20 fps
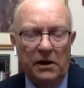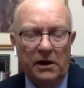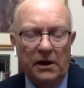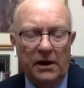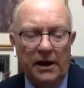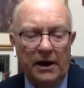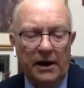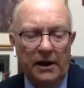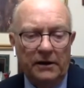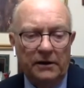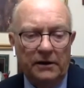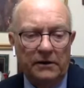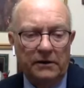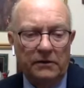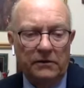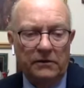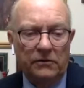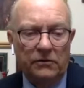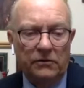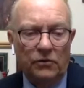And
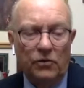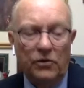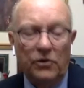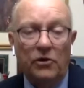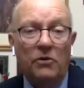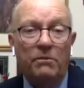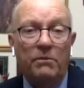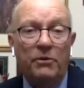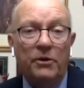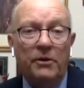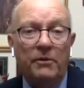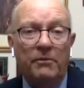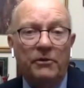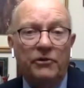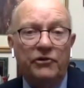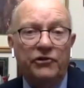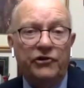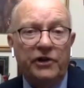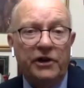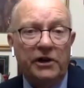we'll put
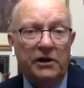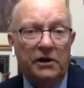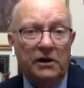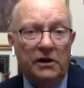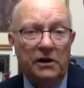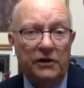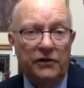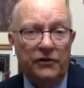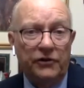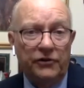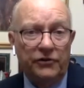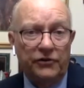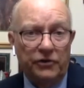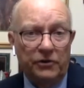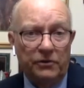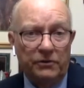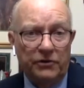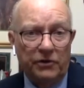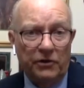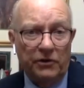machine guns and
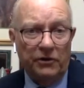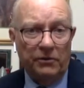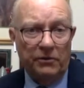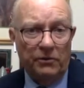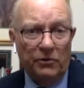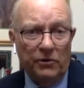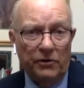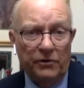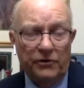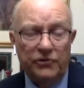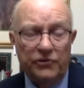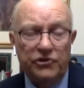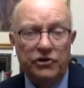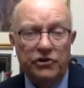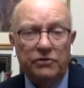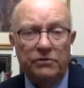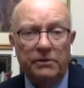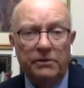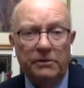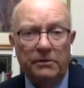troops on the border and
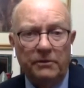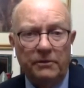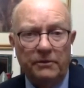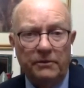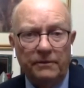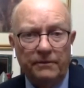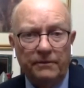shoot people.